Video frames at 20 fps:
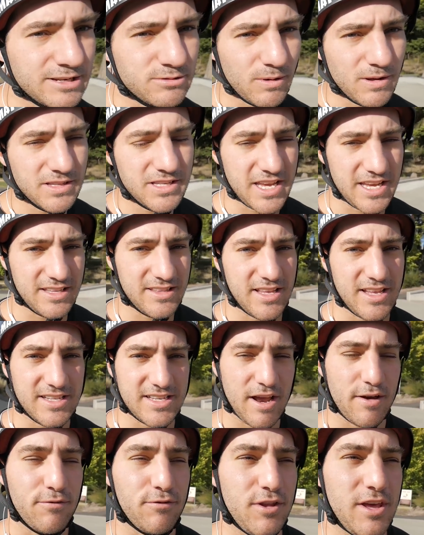is one thing that
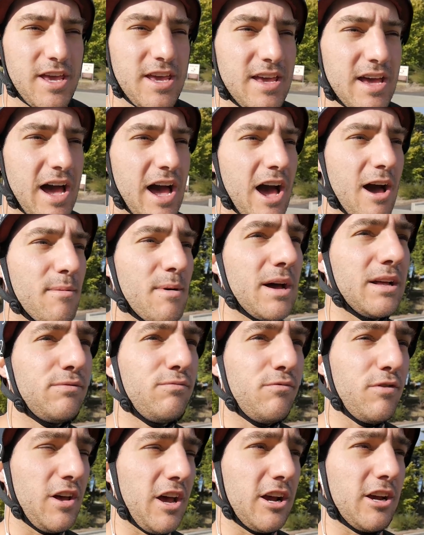definitely I
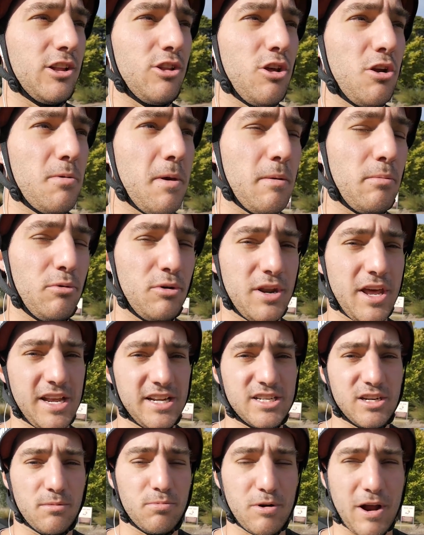feel like a lot of people
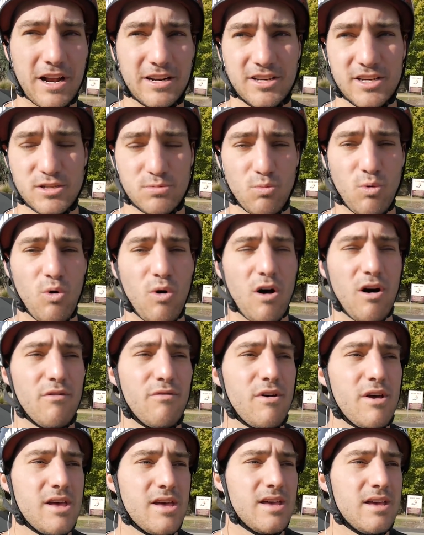need to practice more
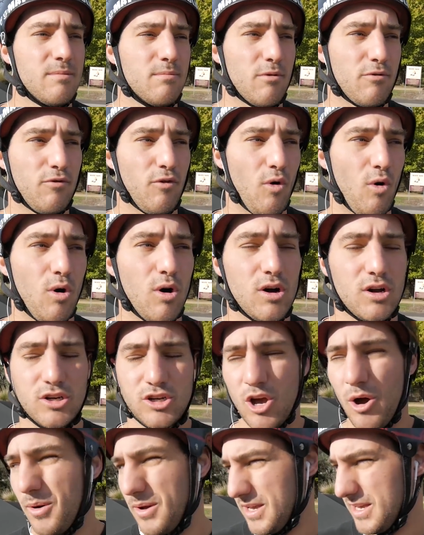of before
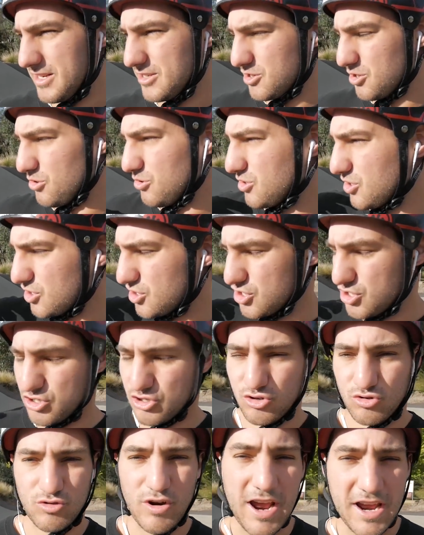going into
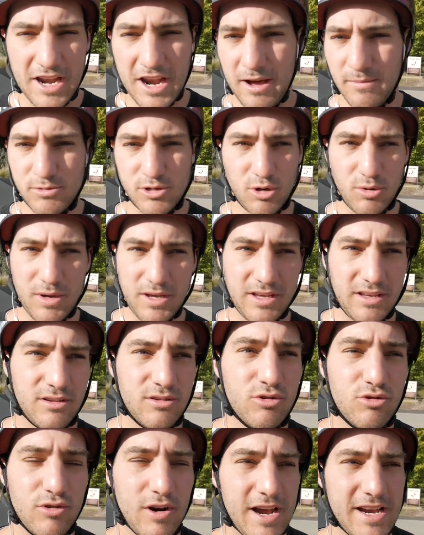just straight up doing
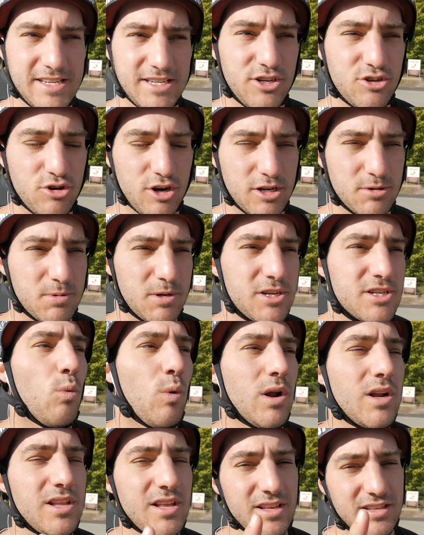crazy tricks. Because
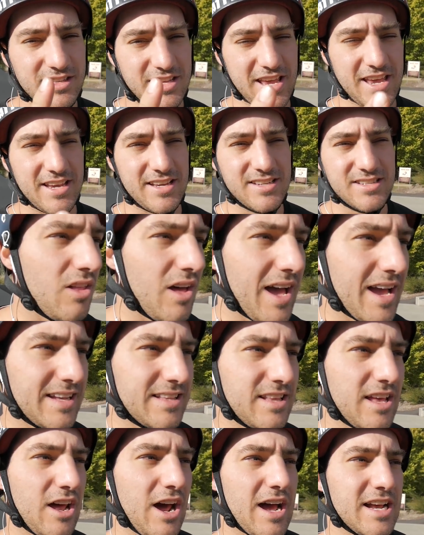one of the things
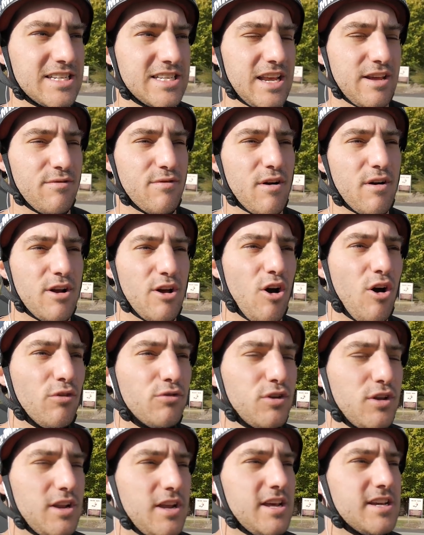like that I see very
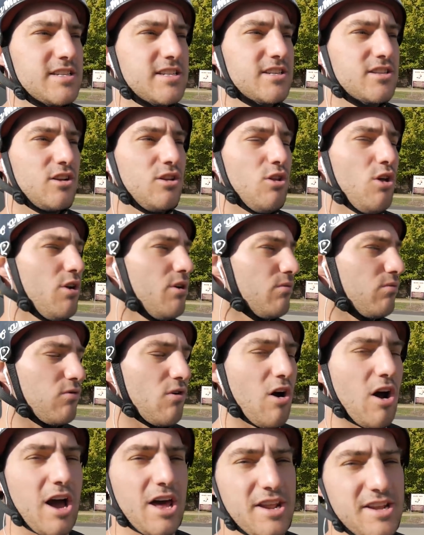often is there's a lot of
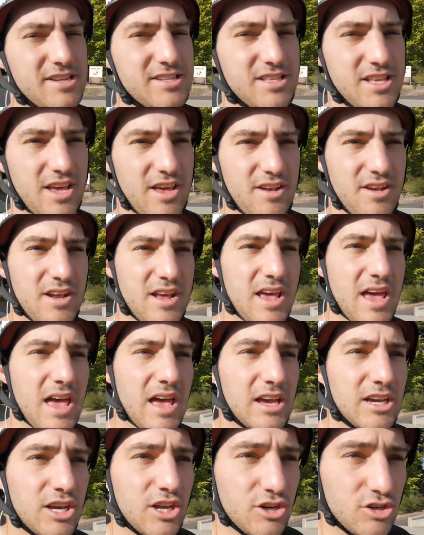riders that
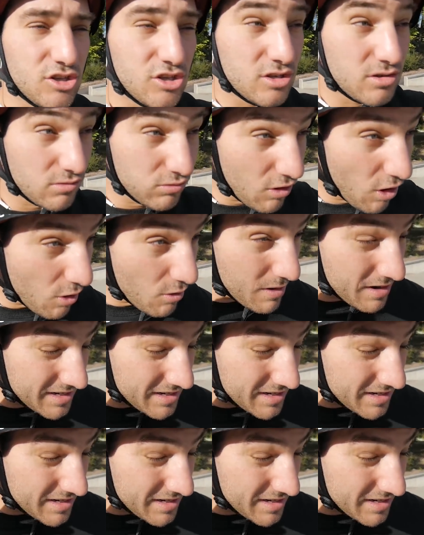can throw